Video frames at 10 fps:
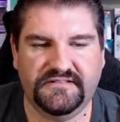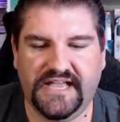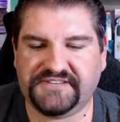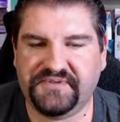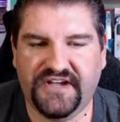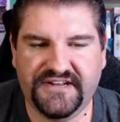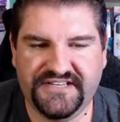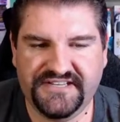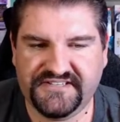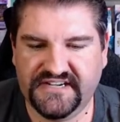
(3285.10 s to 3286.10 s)
Espeon
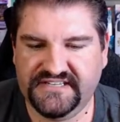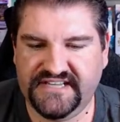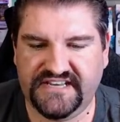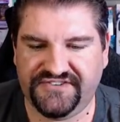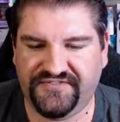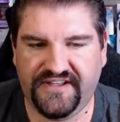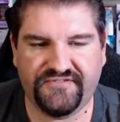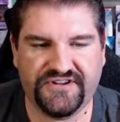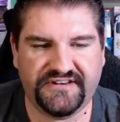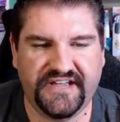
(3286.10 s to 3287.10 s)
is uh, Danny's
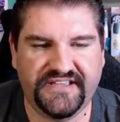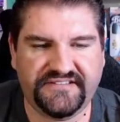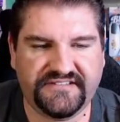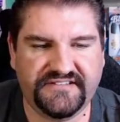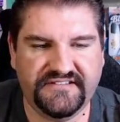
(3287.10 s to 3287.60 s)
favorite. Nice.